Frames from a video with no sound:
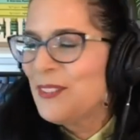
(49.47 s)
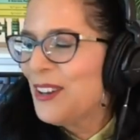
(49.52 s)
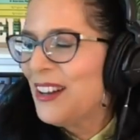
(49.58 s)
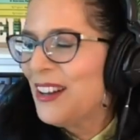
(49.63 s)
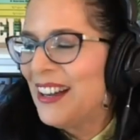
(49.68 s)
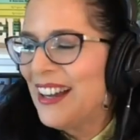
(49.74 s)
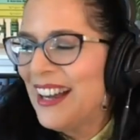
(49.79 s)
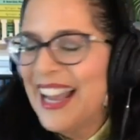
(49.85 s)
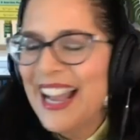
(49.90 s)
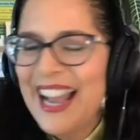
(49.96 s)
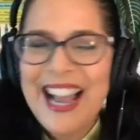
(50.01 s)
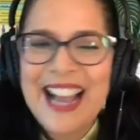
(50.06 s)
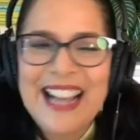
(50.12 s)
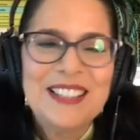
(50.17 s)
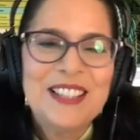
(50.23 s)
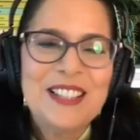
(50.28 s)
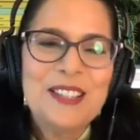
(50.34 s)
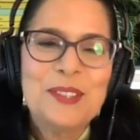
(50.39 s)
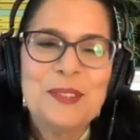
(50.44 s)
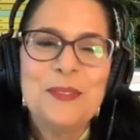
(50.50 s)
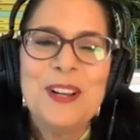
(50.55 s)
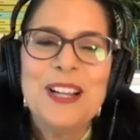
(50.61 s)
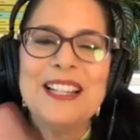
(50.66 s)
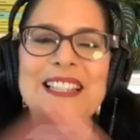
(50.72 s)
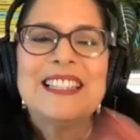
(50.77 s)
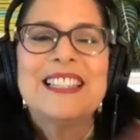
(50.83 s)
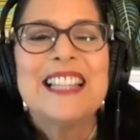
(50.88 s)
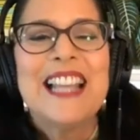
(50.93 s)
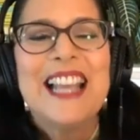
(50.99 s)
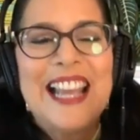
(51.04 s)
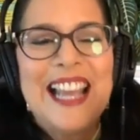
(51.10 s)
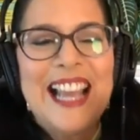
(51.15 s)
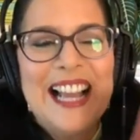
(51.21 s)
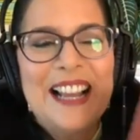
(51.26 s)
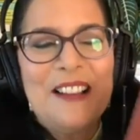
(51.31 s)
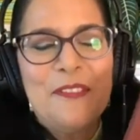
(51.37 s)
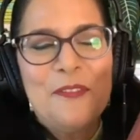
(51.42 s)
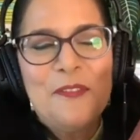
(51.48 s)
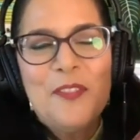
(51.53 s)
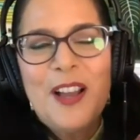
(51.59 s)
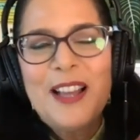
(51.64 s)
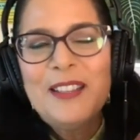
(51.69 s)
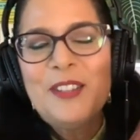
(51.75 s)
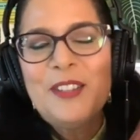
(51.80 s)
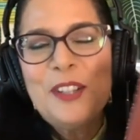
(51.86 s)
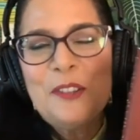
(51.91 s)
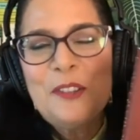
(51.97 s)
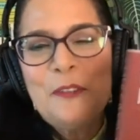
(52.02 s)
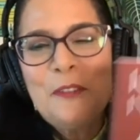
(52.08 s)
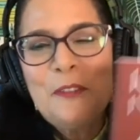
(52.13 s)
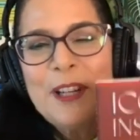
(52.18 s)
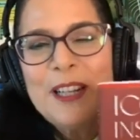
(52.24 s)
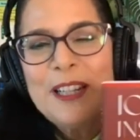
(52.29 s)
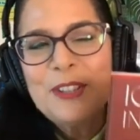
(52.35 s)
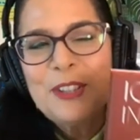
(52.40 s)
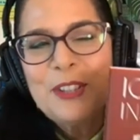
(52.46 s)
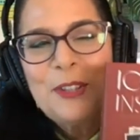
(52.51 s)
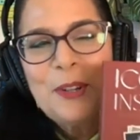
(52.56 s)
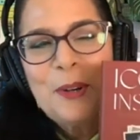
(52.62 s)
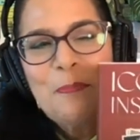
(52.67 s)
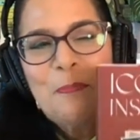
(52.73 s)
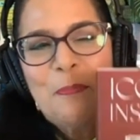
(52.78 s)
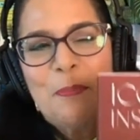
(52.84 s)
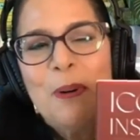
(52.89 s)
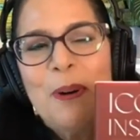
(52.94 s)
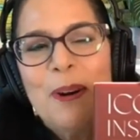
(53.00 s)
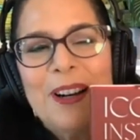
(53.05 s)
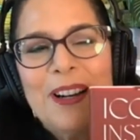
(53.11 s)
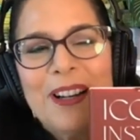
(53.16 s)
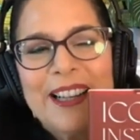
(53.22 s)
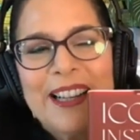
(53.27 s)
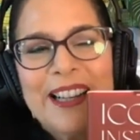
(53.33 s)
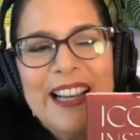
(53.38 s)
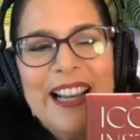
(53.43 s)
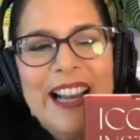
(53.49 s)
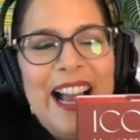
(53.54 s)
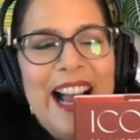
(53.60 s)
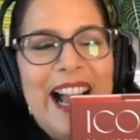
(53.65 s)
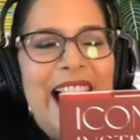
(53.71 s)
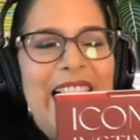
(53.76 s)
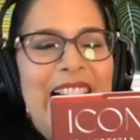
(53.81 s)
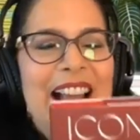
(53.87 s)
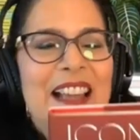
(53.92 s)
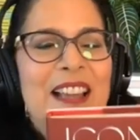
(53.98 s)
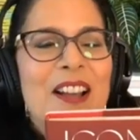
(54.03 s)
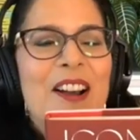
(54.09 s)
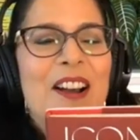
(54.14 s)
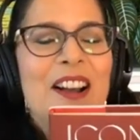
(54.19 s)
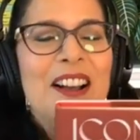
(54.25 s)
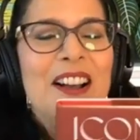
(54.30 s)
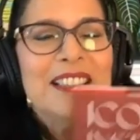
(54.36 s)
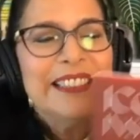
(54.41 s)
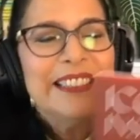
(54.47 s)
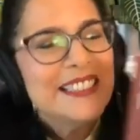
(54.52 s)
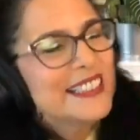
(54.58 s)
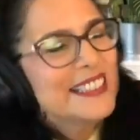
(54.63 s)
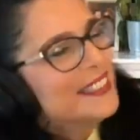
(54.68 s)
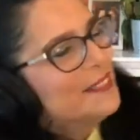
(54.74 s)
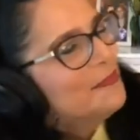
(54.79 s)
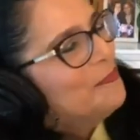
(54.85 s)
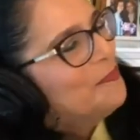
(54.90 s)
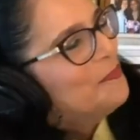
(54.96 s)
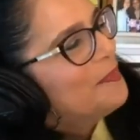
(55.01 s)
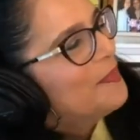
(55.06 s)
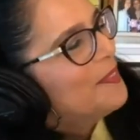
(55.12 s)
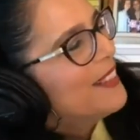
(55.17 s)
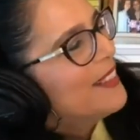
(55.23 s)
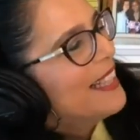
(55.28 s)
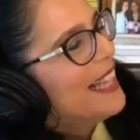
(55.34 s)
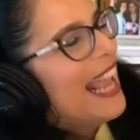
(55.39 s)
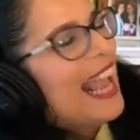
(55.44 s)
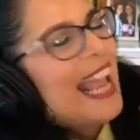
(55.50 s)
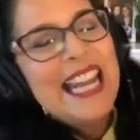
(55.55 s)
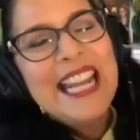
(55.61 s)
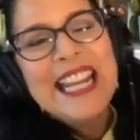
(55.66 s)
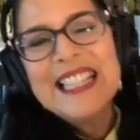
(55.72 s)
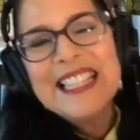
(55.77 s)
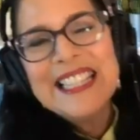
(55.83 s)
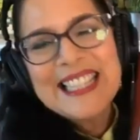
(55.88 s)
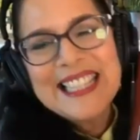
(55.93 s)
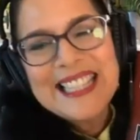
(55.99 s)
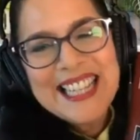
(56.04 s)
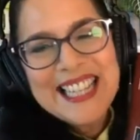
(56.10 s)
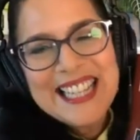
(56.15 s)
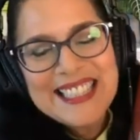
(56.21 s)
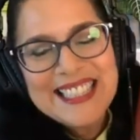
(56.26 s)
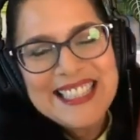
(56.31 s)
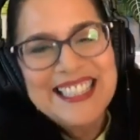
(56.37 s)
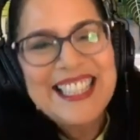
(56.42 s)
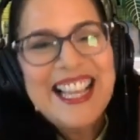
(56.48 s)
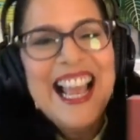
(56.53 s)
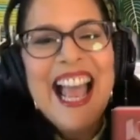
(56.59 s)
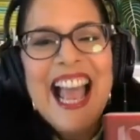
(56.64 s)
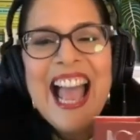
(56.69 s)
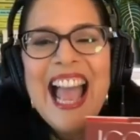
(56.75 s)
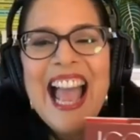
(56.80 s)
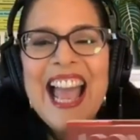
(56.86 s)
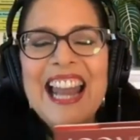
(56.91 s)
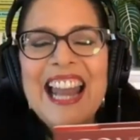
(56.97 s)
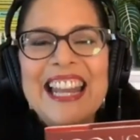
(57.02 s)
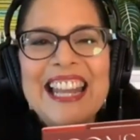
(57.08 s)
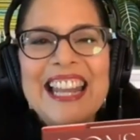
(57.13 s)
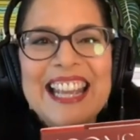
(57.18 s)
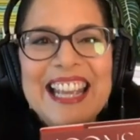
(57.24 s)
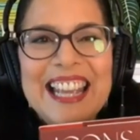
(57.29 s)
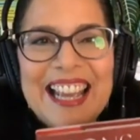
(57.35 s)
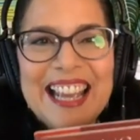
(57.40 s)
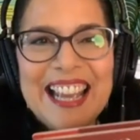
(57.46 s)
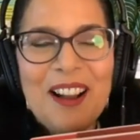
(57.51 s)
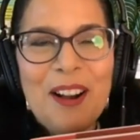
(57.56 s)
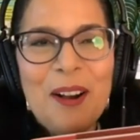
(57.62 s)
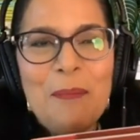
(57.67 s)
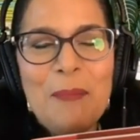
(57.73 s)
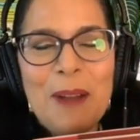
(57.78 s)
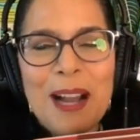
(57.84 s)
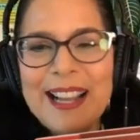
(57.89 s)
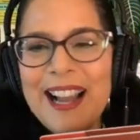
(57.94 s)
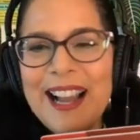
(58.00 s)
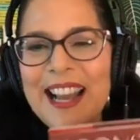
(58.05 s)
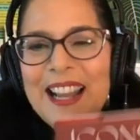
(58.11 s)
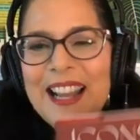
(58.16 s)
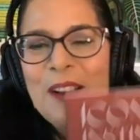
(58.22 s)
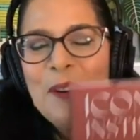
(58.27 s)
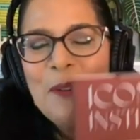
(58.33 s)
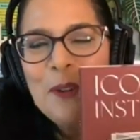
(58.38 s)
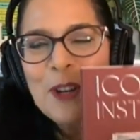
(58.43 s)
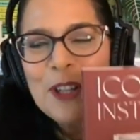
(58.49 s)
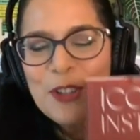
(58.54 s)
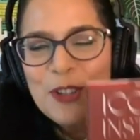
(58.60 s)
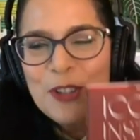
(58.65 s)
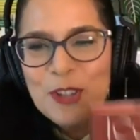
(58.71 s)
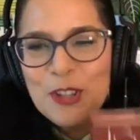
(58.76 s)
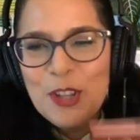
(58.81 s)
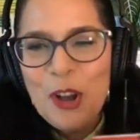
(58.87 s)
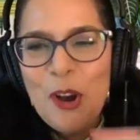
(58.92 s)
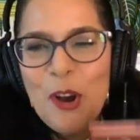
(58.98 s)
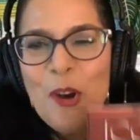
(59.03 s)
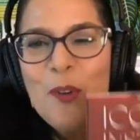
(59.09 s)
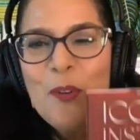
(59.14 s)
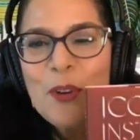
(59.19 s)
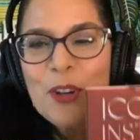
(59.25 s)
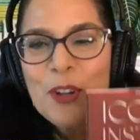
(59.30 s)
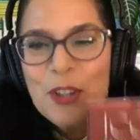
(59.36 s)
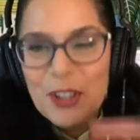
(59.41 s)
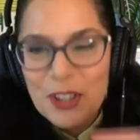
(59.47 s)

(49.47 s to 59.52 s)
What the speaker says: of all, I just want to say I just finished your book, Icons and Instincts. And oh my God, it was so